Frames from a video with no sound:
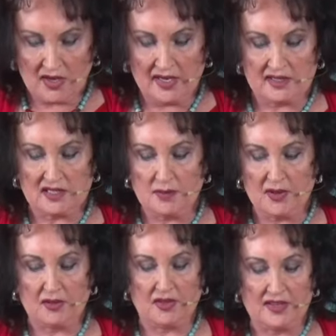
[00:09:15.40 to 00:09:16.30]
and some
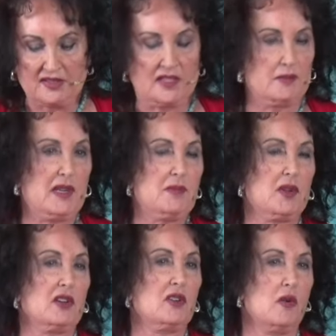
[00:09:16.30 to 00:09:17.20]
other things that
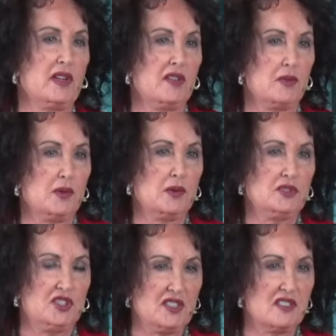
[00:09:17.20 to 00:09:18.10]
people are going through.
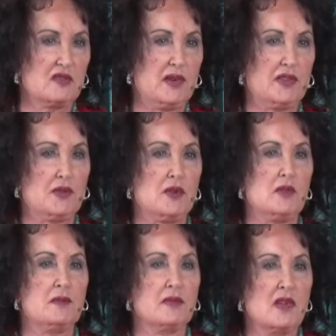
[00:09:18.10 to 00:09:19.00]
Jesus went through
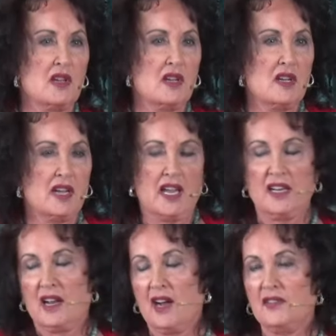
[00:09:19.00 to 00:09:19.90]
them.
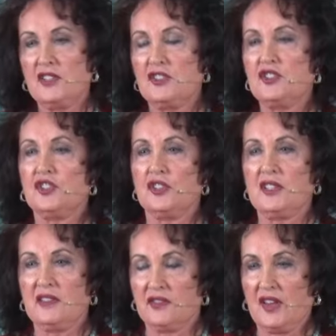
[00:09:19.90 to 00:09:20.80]
And on this
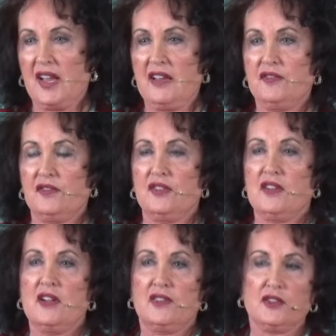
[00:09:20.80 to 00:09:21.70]
journey of life,
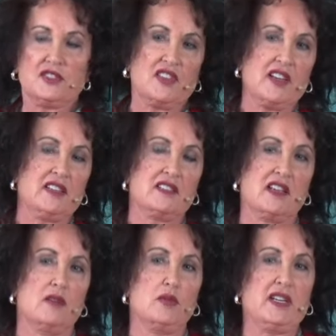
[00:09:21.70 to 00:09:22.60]
there's things
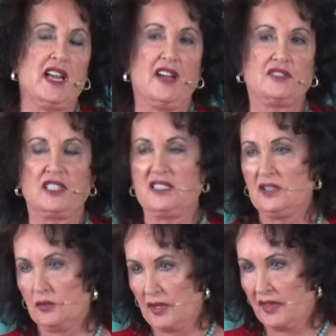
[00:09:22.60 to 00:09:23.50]
that we have to
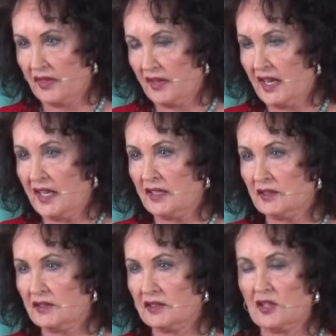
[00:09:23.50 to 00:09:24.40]
deal with. And
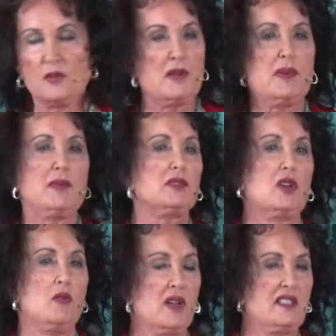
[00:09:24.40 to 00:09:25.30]
so many people
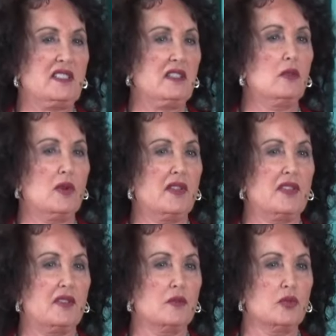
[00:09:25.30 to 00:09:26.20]
don't want to deal
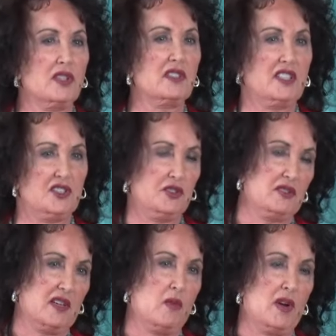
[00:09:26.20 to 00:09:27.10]
with real
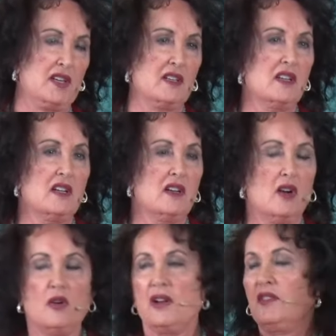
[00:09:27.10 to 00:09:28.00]
issues. They want to,
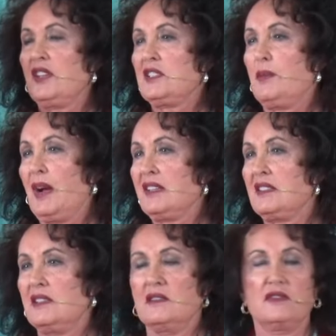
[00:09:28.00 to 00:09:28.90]
oh, everything's
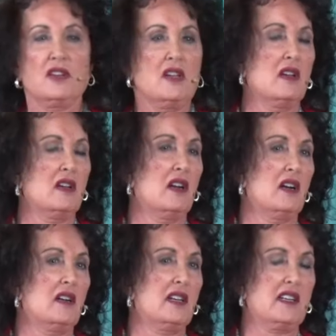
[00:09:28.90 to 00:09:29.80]
positive.
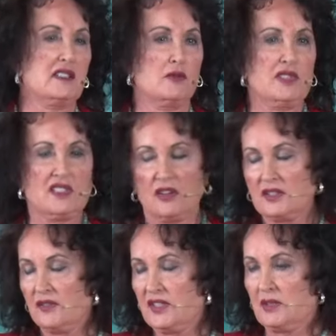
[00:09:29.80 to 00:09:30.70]
Uh, and as a
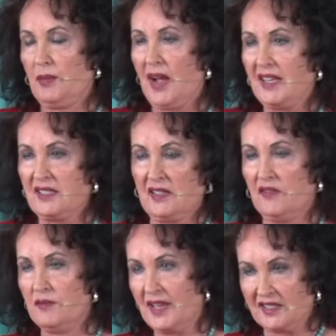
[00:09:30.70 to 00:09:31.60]
result of this
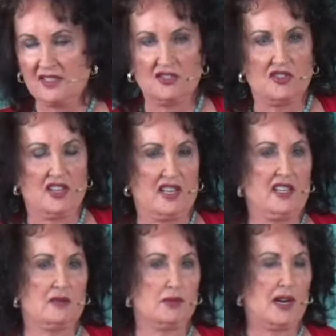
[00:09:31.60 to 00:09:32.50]
positive message that
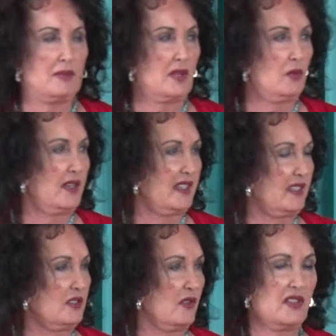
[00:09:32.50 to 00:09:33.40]
hit probably what, I
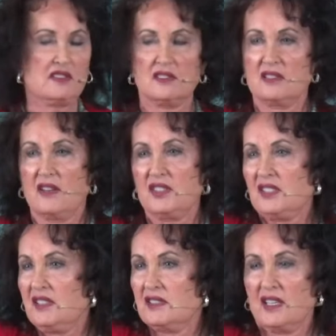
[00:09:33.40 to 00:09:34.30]
don't know, in the
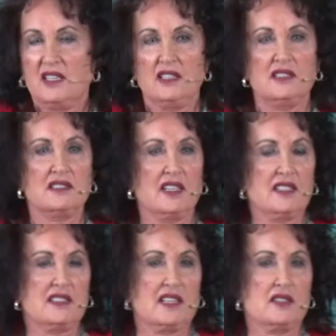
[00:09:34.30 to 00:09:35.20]
70s, 80s,
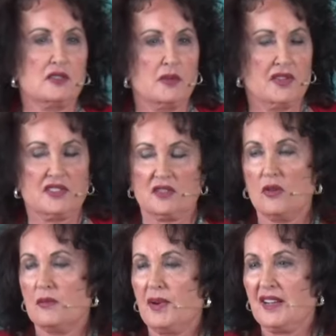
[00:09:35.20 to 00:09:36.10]
90s, I don't know what, this
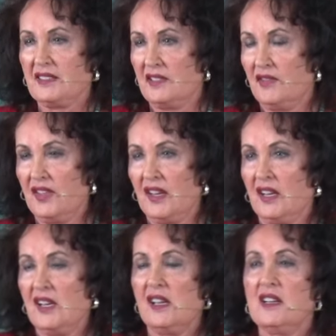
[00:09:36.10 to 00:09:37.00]
whole positive
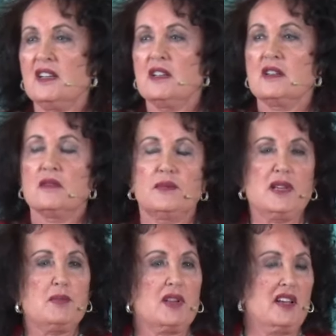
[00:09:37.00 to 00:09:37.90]
thing,
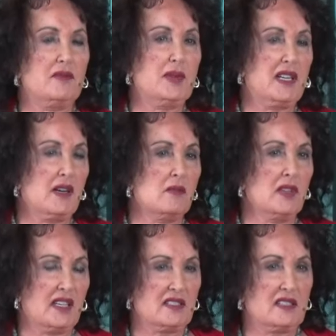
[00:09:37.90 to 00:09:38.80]
people have become
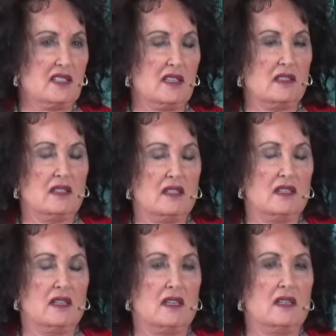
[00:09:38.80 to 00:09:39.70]
less
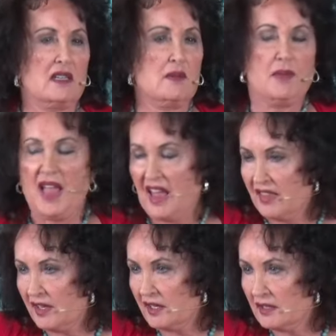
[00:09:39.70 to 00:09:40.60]
uh,
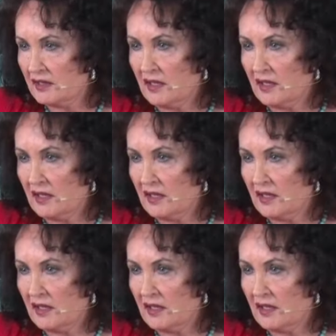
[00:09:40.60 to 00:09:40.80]
empathic